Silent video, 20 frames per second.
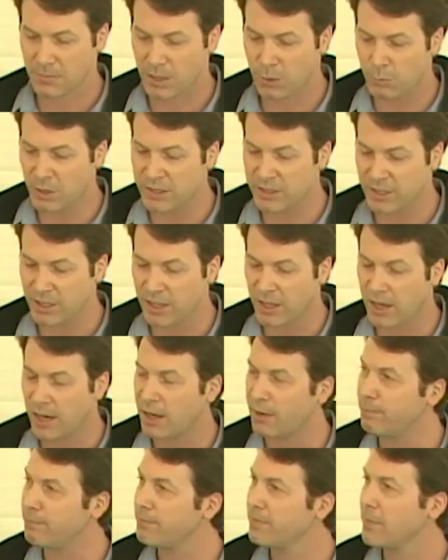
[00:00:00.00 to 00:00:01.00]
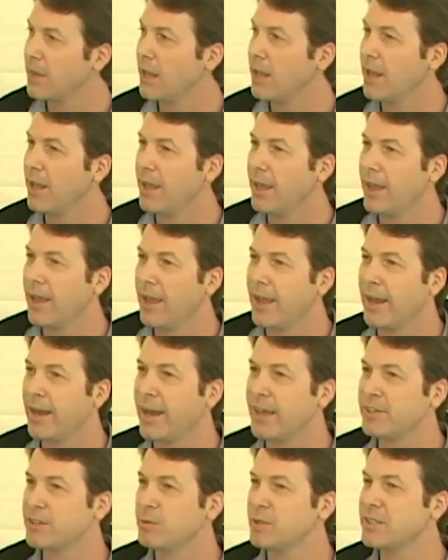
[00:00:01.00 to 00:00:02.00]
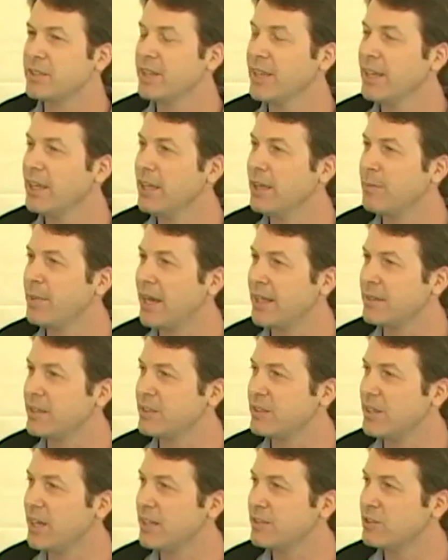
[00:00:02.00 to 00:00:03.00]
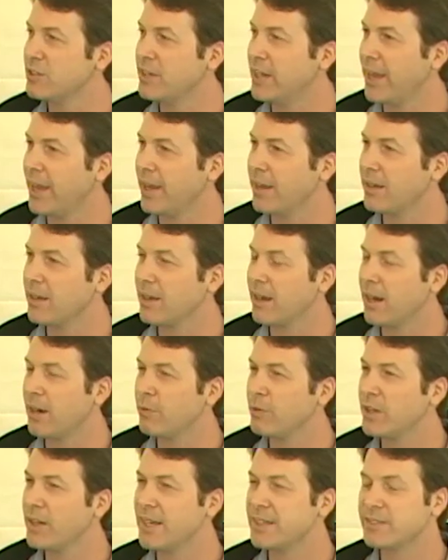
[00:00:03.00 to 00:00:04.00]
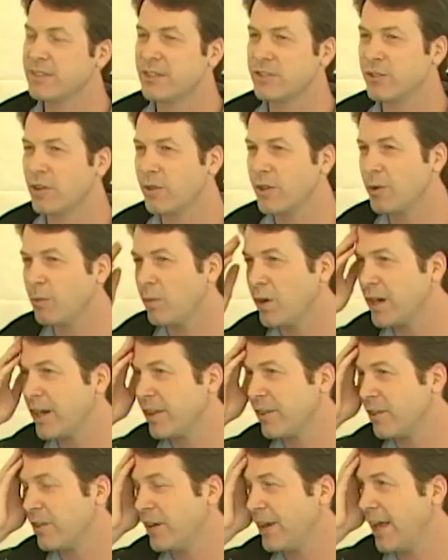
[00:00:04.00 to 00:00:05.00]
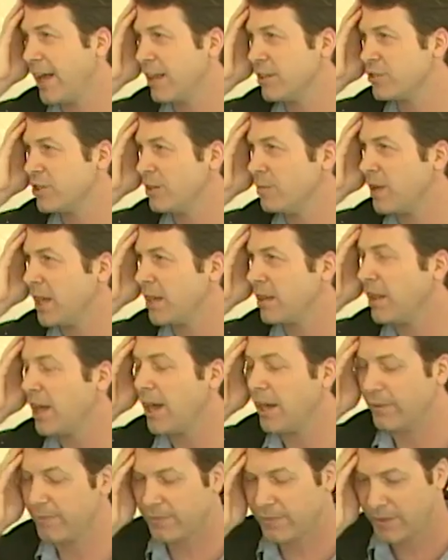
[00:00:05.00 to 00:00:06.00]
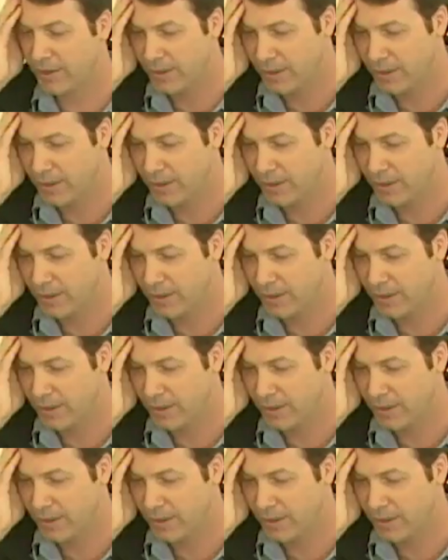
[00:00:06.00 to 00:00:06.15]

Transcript: What's to come? And as I was thinking about this yesterday, I realized there's only one other analogy in my life,